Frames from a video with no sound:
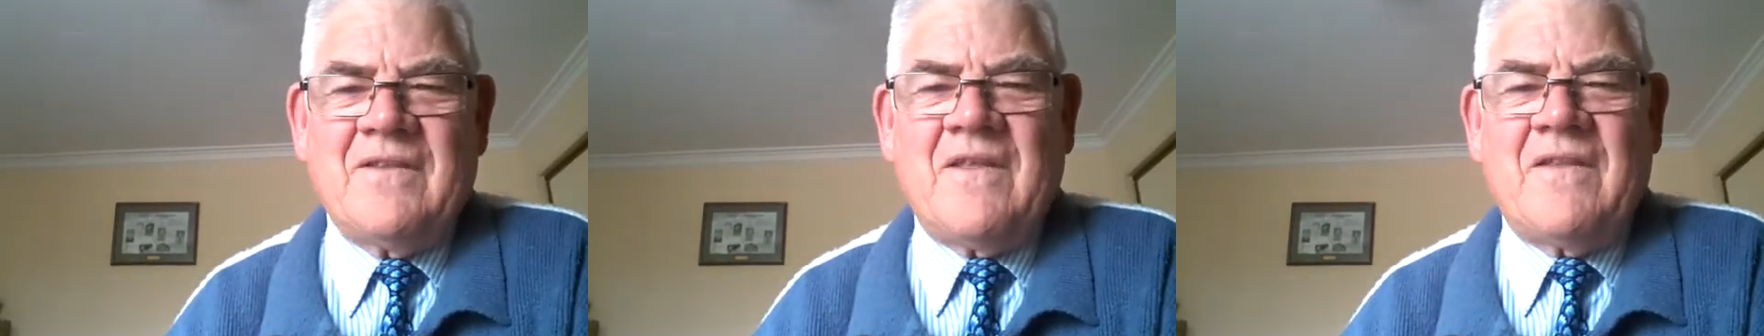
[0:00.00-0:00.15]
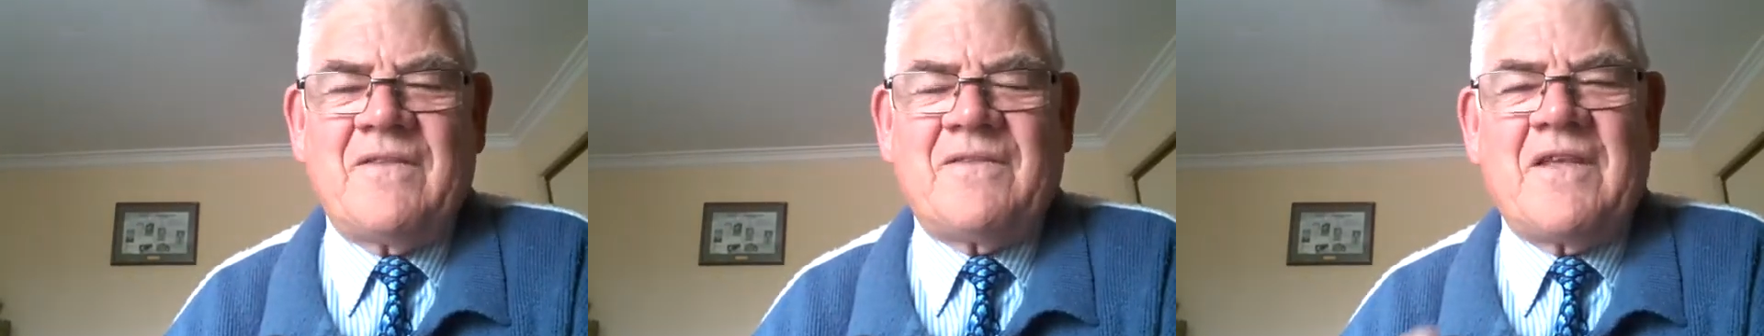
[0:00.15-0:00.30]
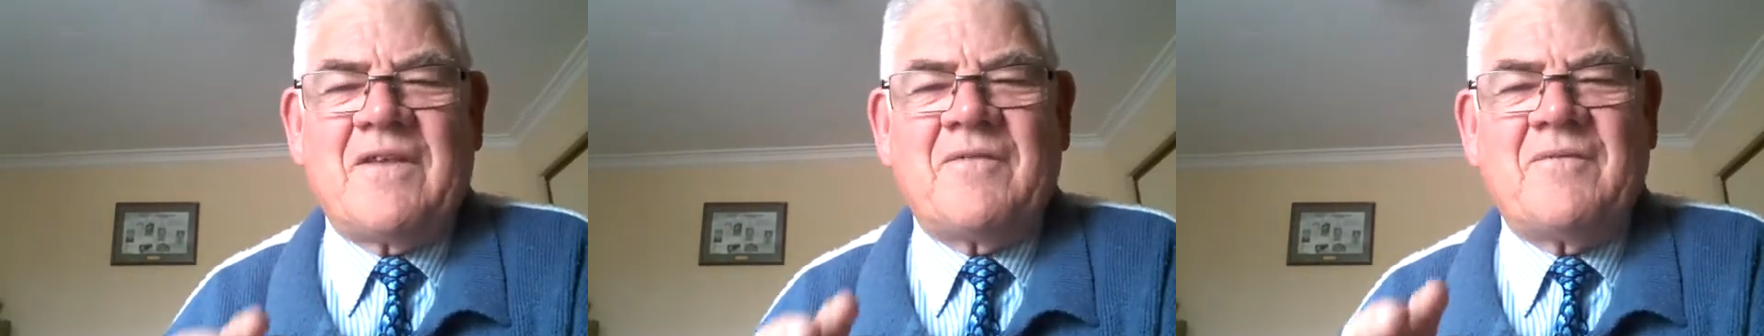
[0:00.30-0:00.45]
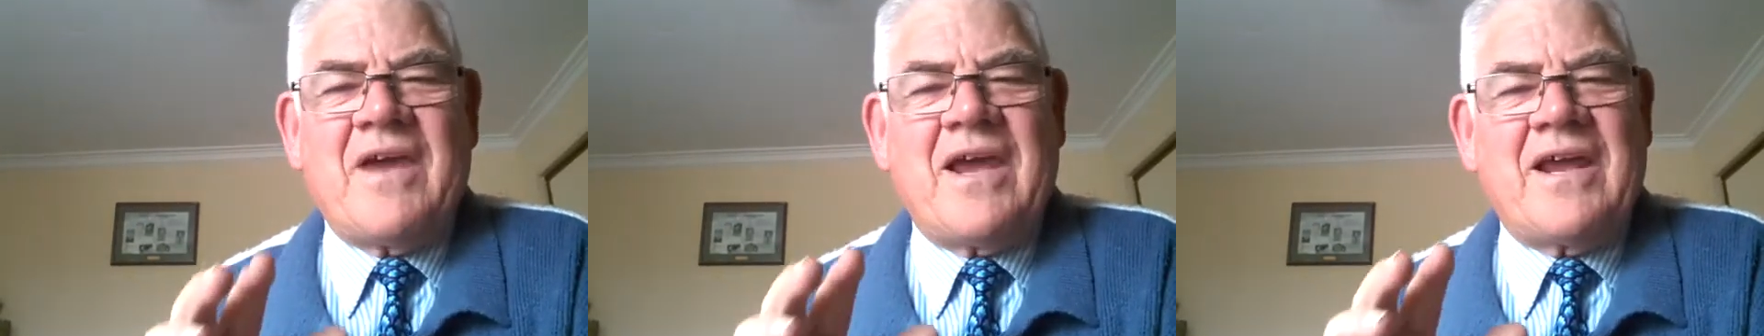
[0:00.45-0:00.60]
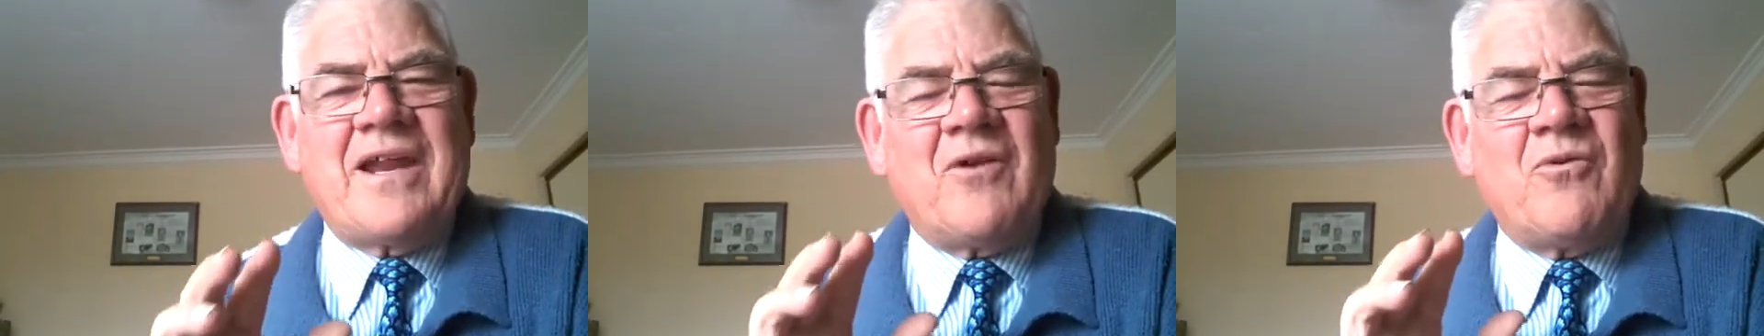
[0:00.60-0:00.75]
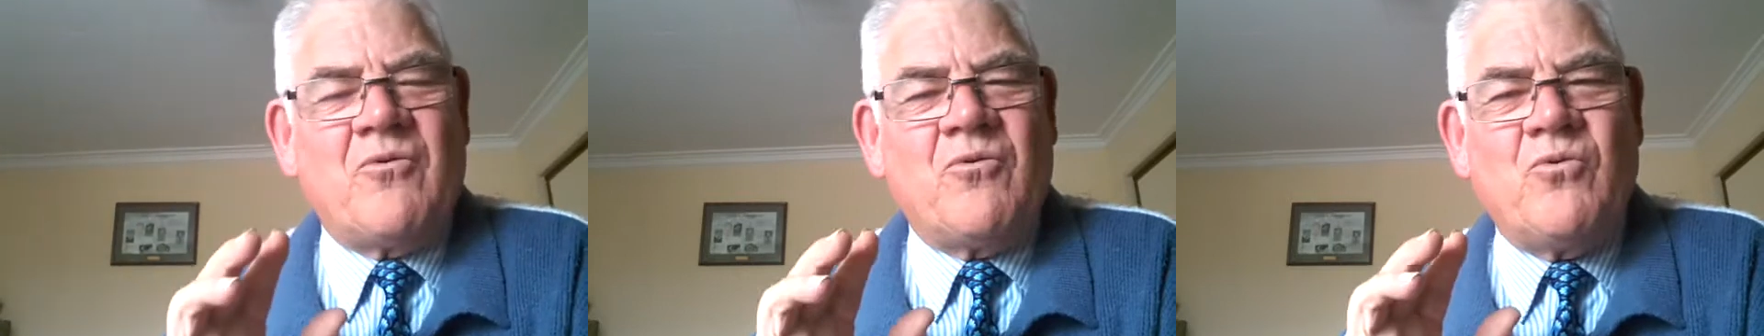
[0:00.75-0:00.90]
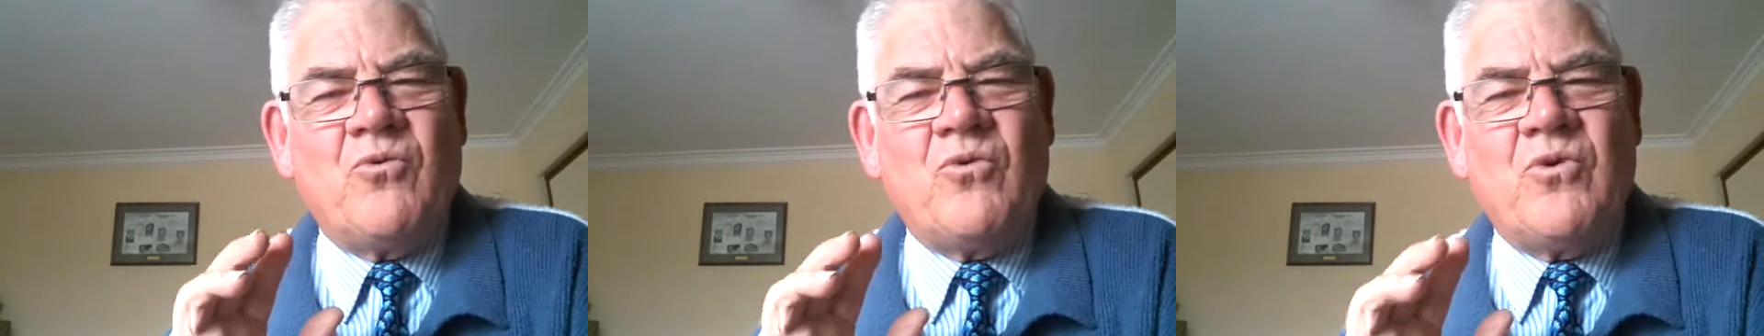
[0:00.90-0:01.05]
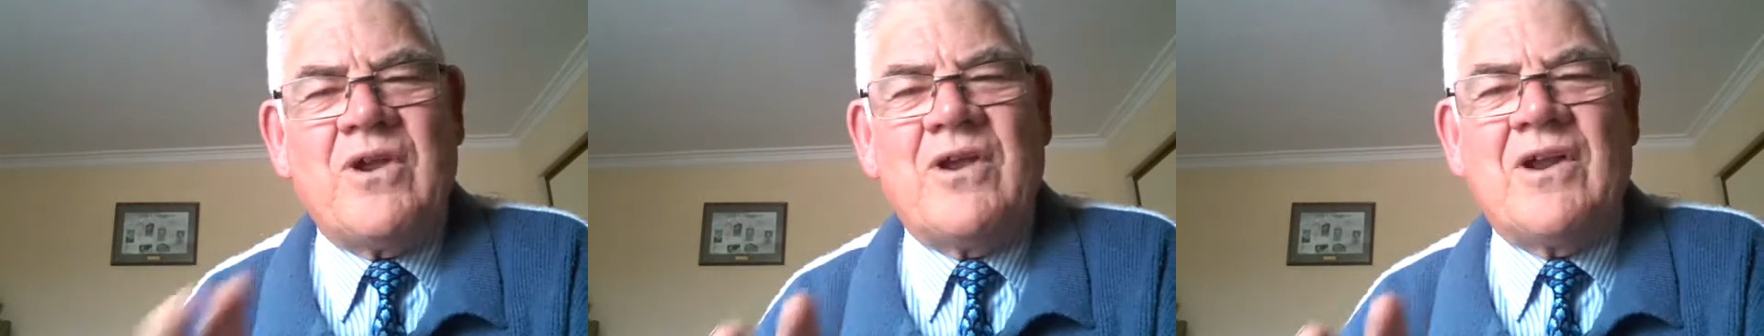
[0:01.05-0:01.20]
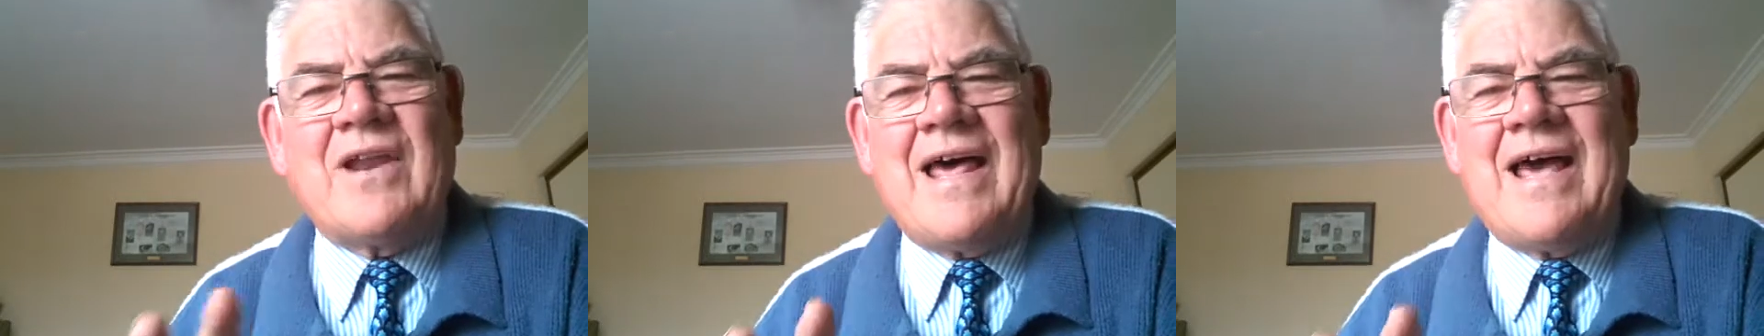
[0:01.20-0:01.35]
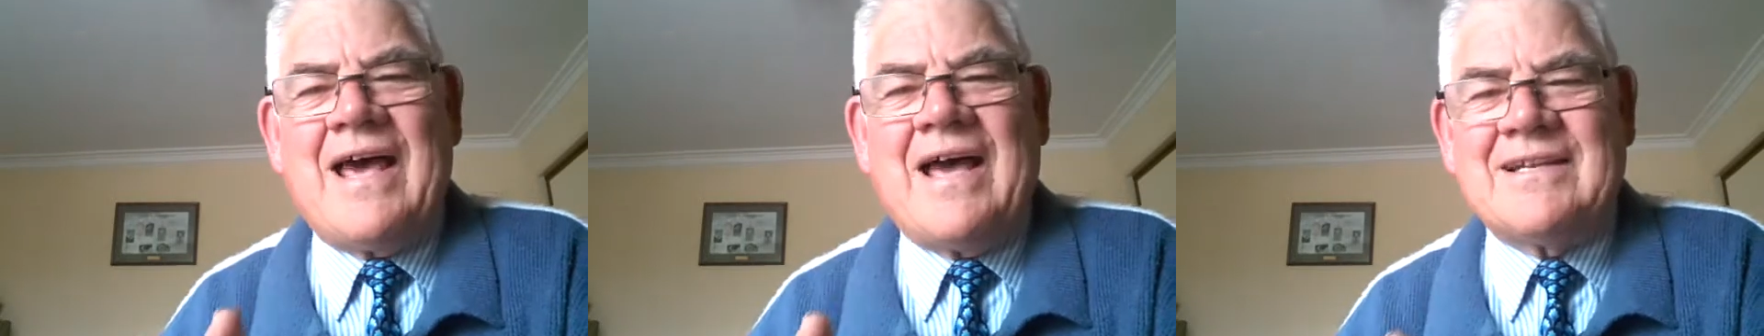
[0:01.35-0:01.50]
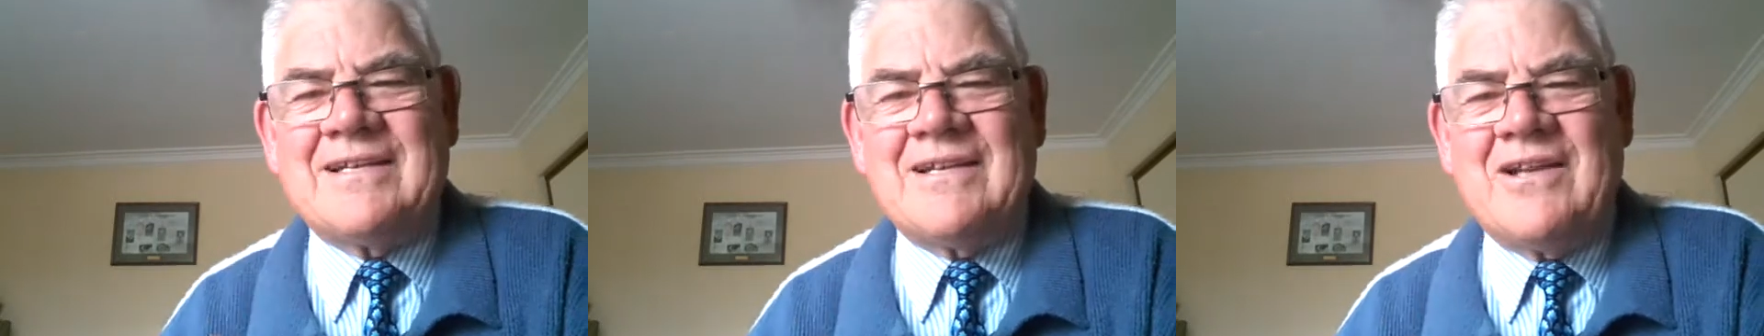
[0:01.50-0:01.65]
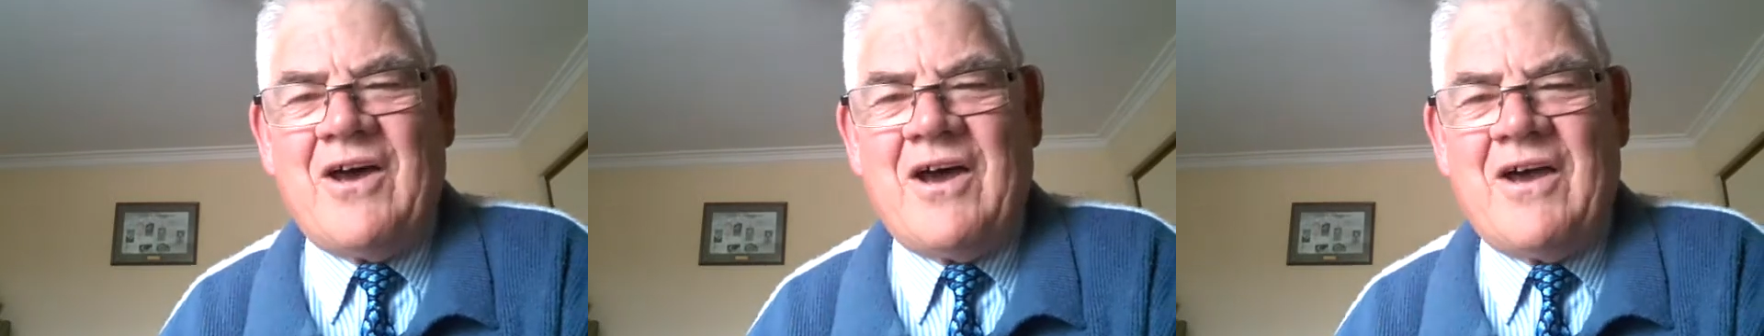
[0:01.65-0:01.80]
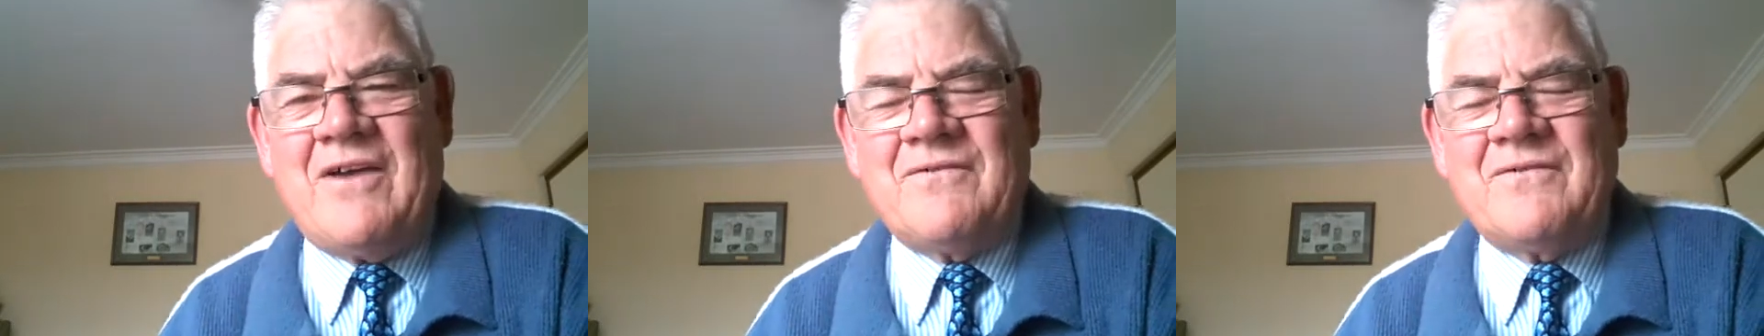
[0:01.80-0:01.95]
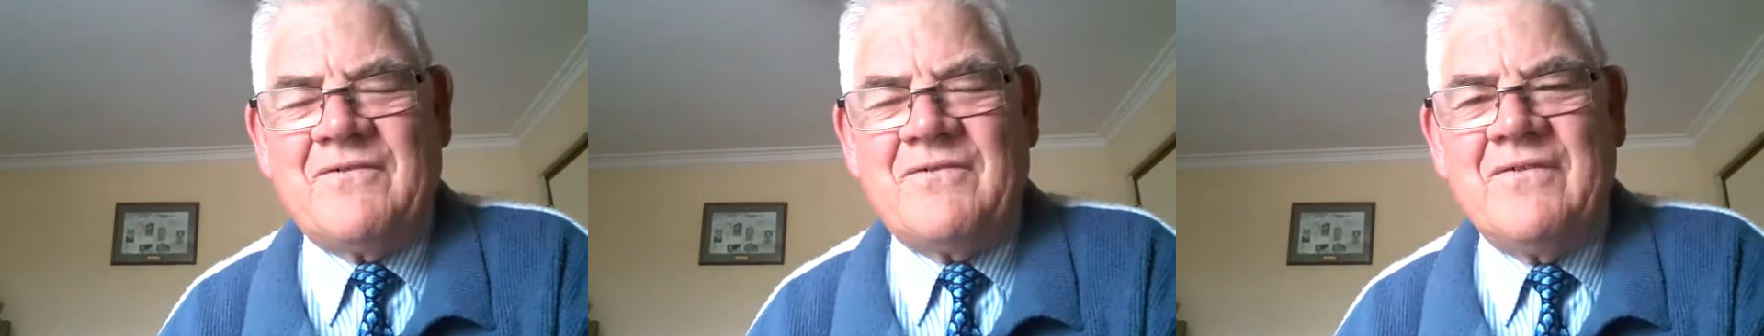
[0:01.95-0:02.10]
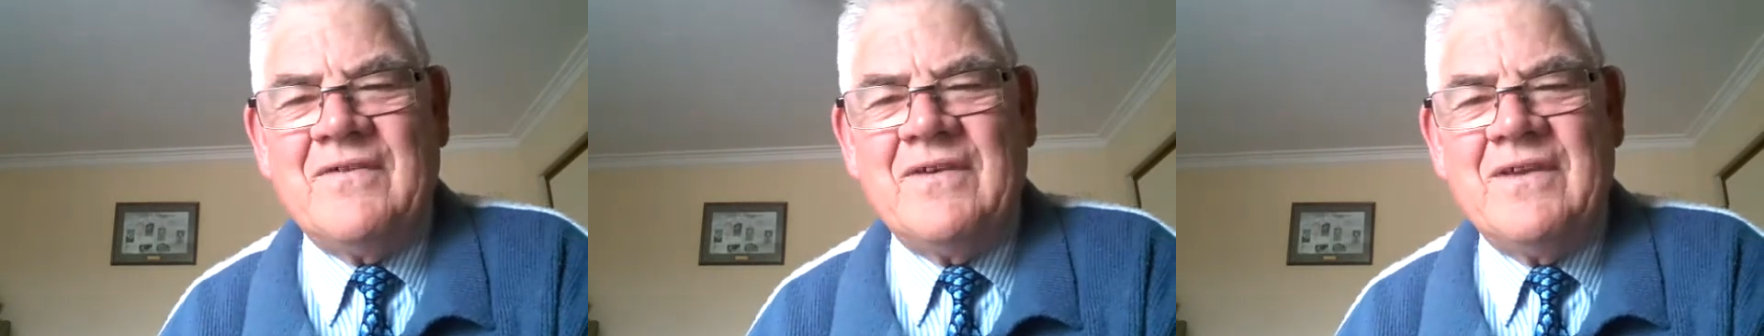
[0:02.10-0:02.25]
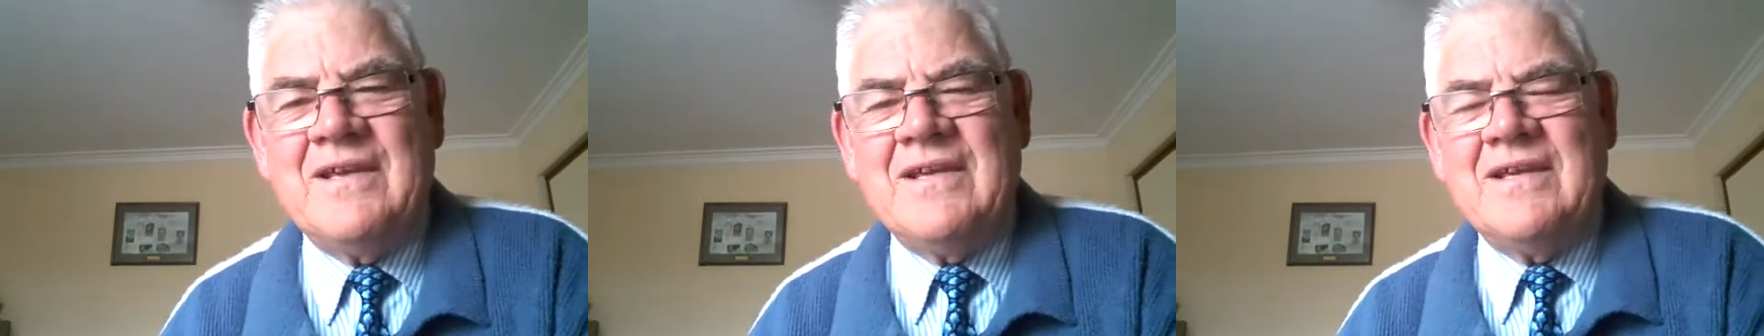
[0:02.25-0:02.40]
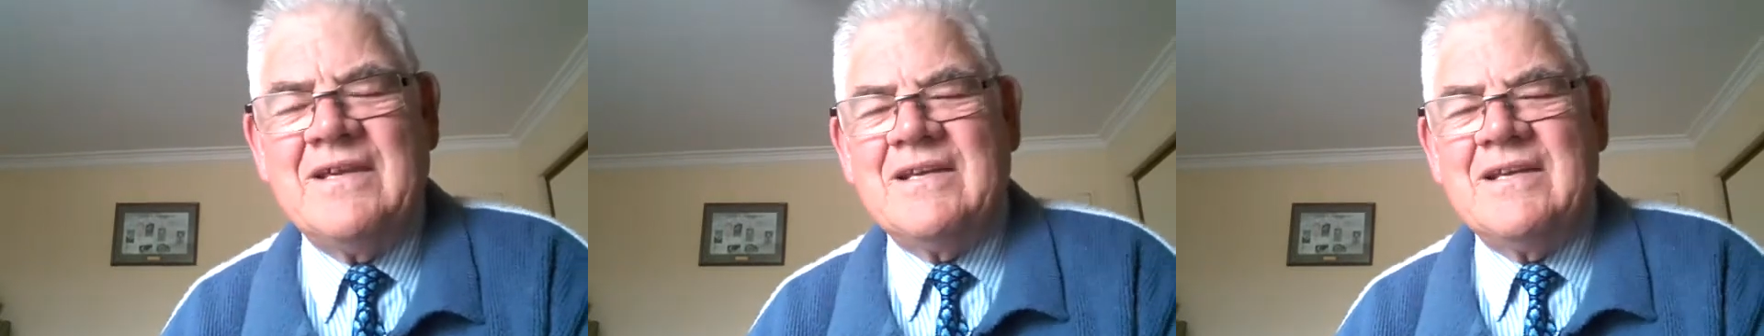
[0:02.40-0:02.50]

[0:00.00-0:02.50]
that they've had a real hard life.